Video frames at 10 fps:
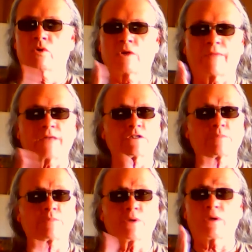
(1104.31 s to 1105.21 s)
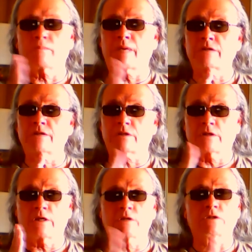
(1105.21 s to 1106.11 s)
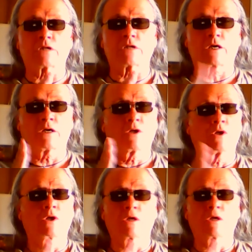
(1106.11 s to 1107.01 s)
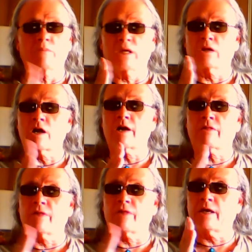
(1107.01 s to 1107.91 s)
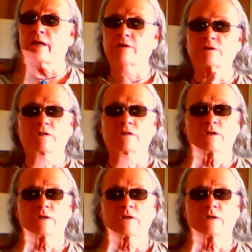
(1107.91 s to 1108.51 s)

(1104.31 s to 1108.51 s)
And that spirit basically is can be a lot of things.